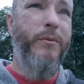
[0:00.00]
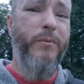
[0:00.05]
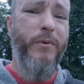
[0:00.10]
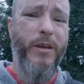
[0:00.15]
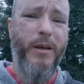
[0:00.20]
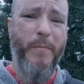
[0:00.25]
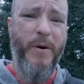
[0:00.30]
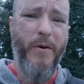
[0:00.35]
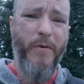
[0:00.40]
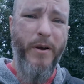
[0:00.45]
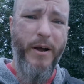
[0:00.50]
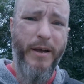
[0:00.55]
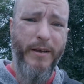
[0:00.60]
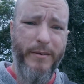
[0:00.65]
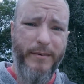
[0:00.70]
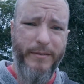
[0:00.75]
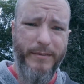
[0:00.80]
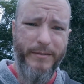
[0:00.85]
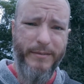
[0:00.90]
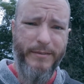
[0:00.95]
Am I right?
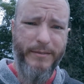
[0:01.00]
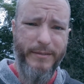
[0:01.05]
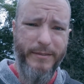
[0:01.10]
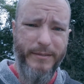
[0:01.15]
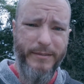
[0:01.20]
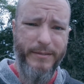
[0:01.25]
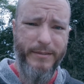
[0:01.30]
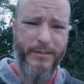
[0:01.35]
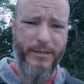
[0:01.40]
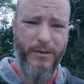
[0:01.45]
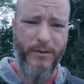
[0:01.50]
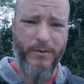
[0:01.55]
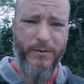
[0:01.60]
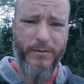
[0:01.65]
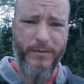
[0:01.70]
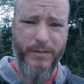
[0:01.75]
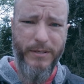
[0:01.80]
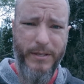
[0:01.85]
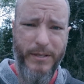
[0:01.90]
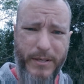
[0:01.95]
So
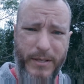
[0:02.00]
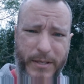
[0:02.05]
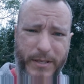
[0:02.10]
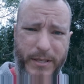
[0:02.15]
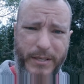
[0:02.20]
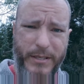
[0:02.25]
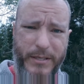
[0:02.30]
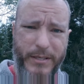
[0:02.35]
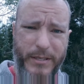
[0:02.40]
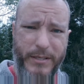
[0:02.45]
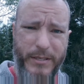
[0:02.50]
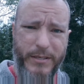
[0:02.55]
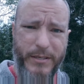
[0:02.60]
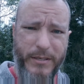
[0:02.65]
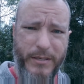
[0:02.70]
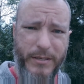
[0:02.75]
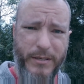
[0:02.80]
this is